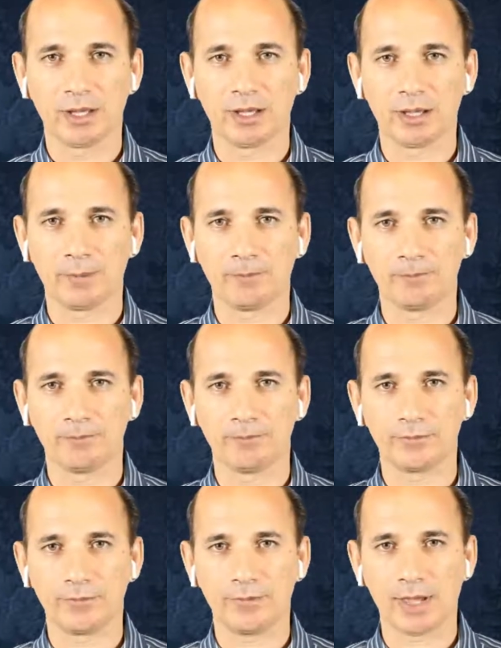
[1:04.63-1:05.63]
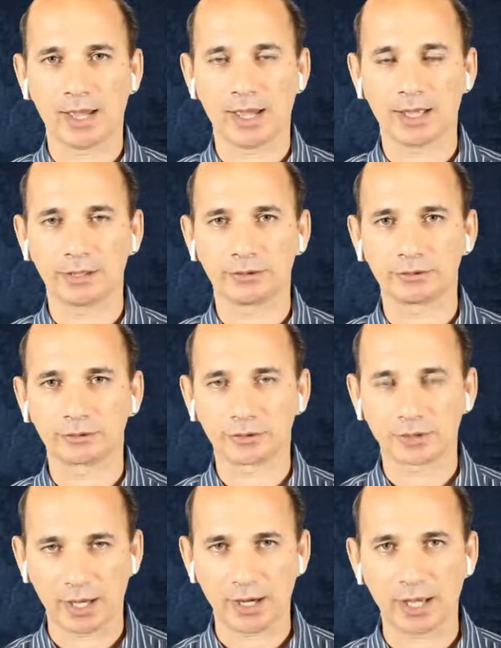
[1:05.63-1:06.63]
that
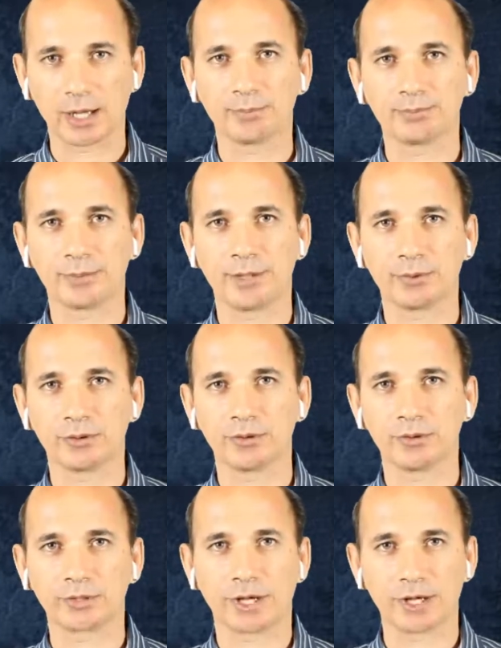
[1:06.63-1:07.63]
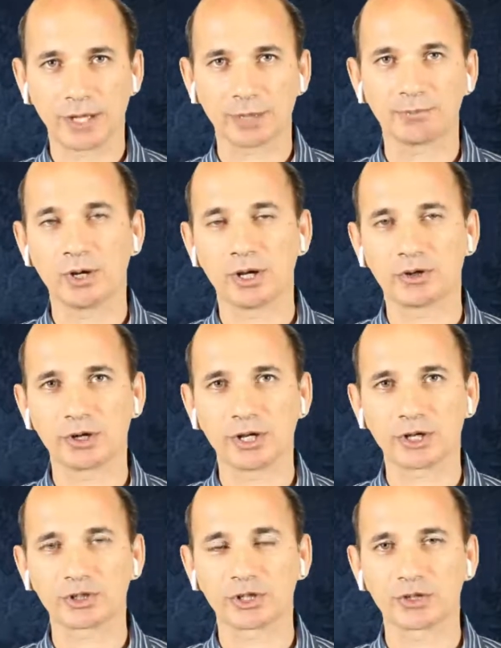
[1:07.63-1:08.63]
can help people, can help my
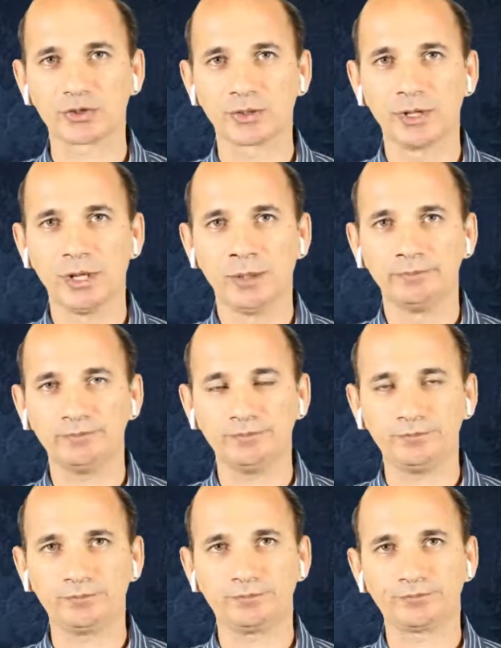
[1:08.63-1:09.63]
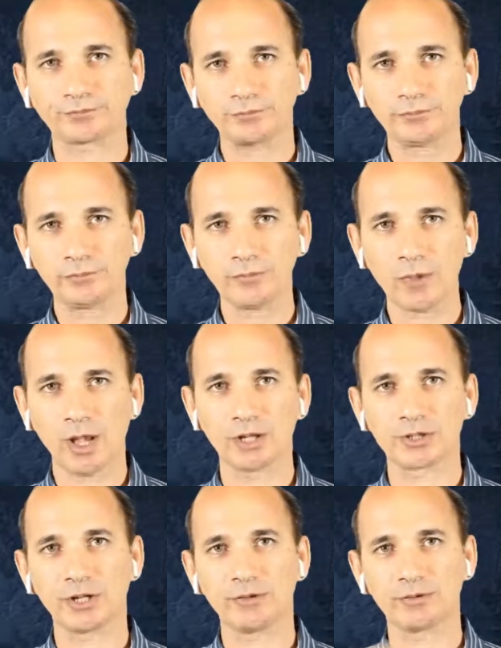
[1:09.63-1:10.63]
connections
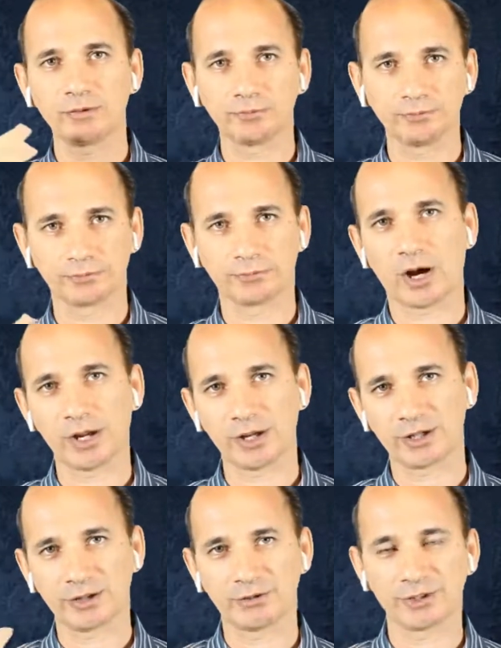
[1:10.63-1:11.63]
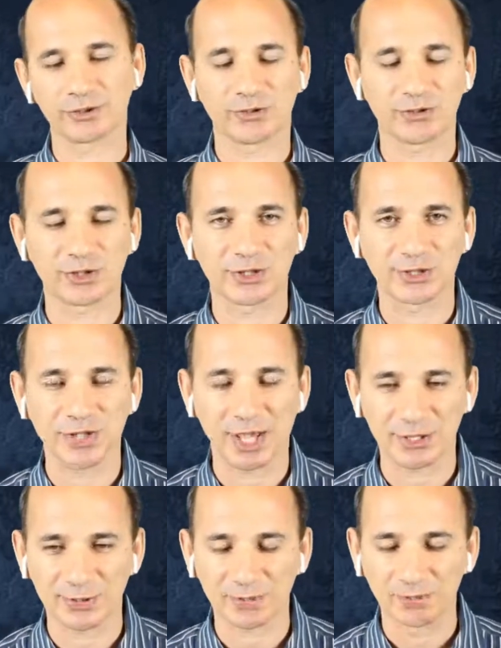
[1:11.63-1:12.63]
achieve higher levels of
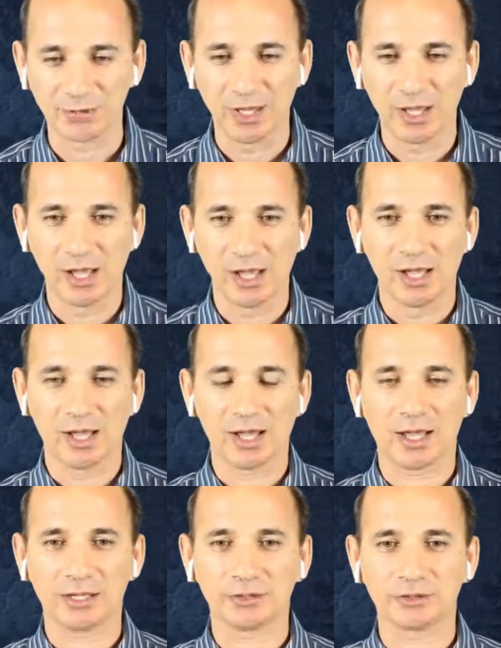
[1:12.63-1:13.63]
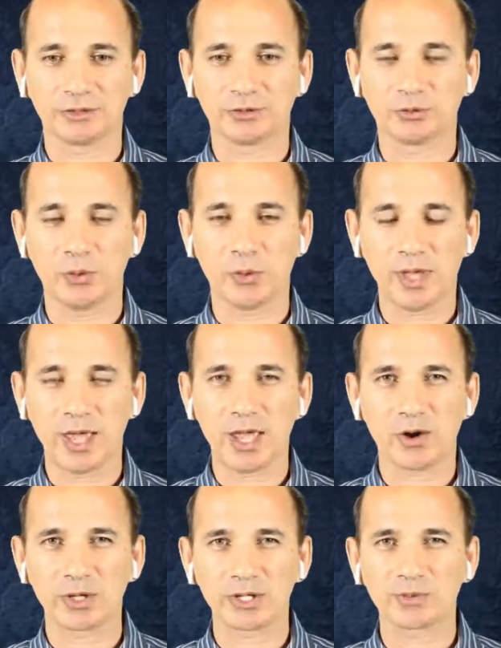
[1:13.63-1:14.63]
success. And
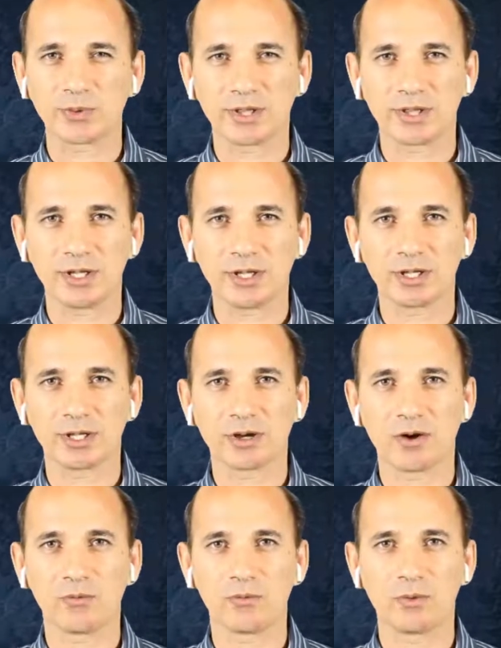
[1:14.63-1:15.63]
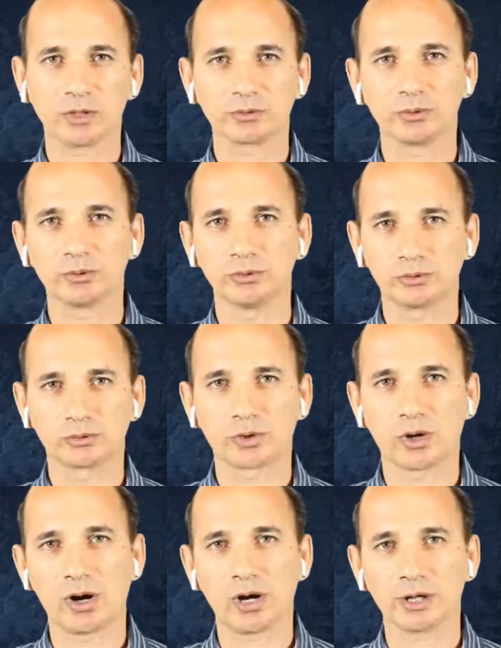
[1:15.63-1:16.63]
today I was thinking of what to
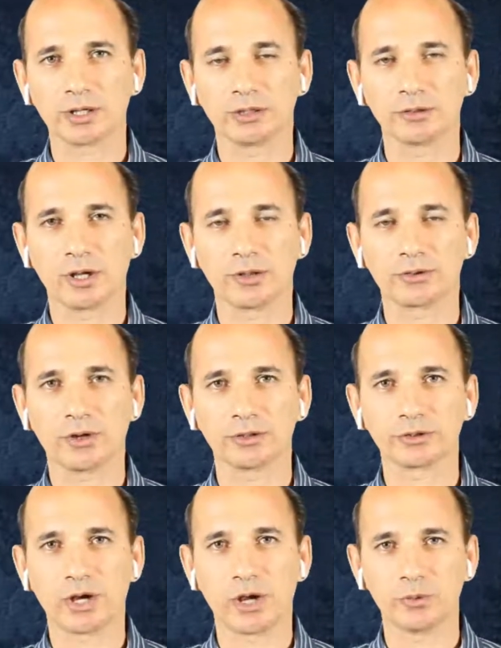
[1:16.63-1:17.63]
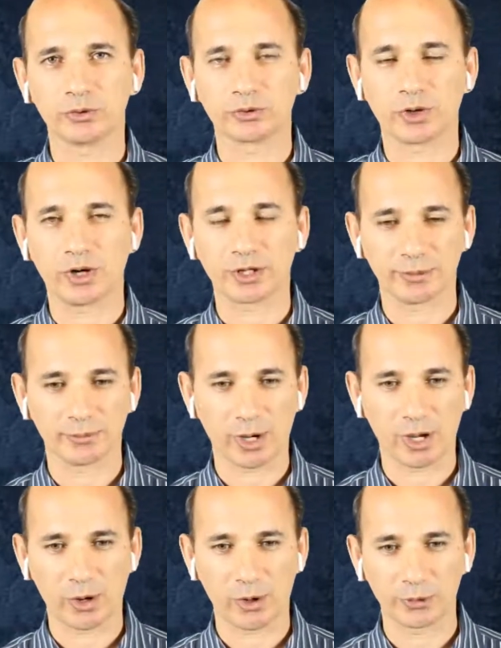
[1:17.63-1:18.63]
talk, and I thought I would talk
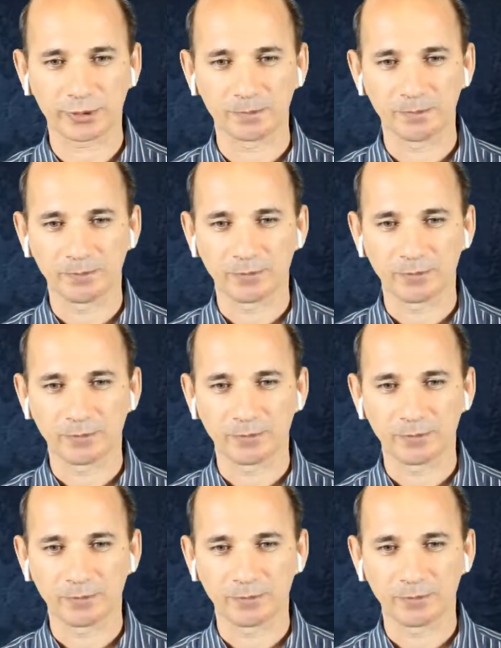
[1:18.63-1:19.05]
about